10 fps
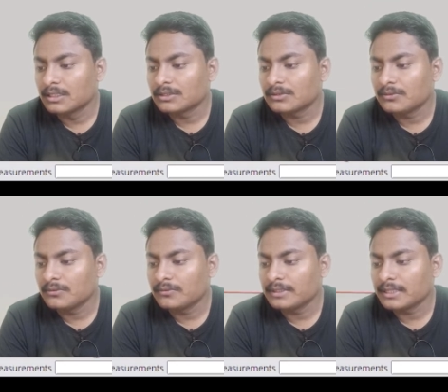So
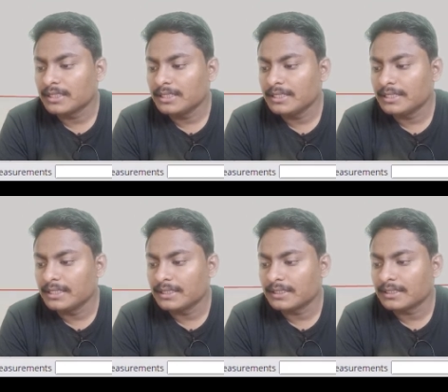basically
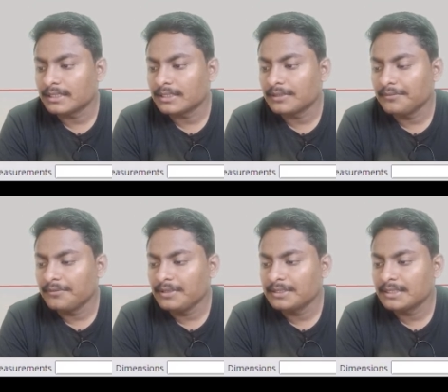if
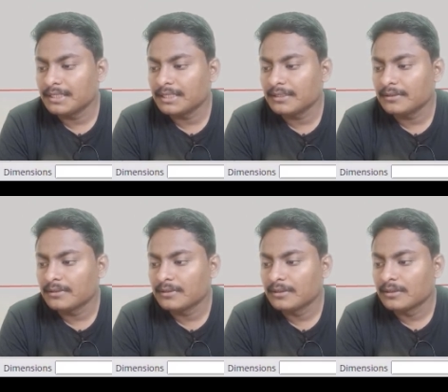we say
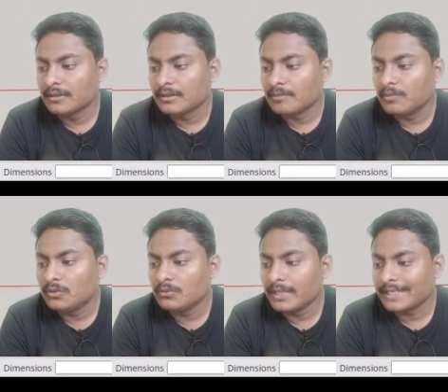
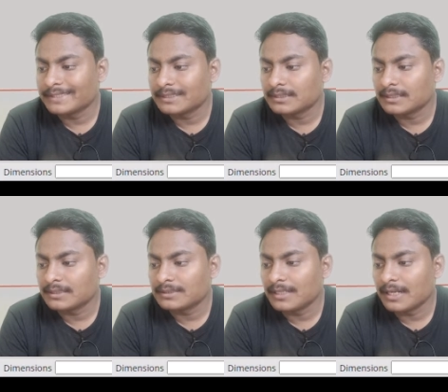blue axis
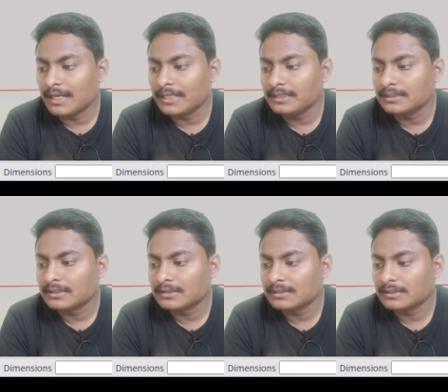is the height
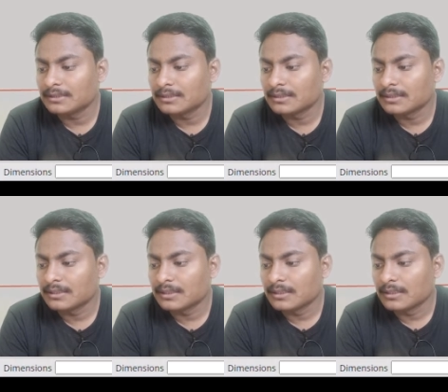
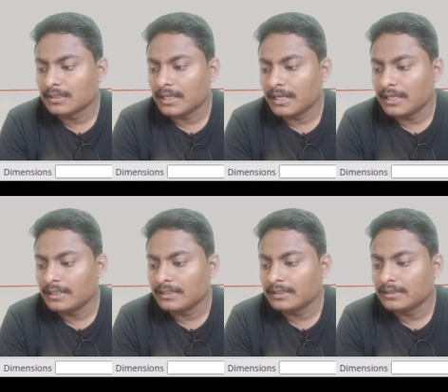
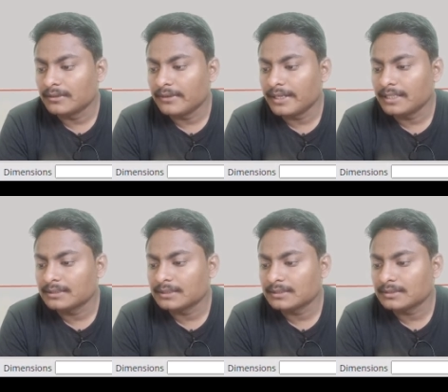and red
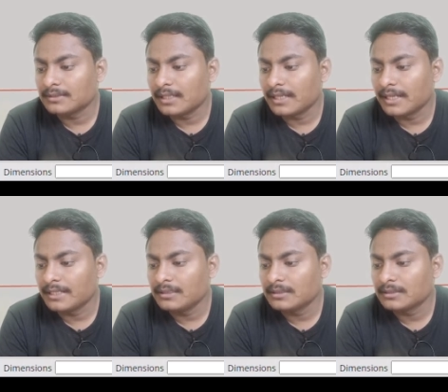axis is the
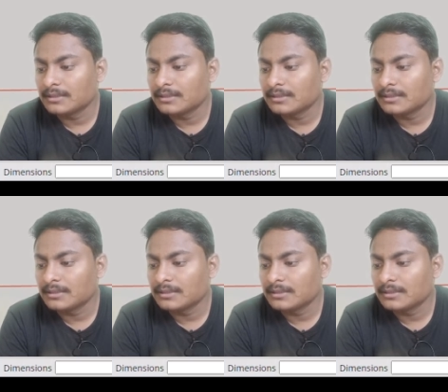length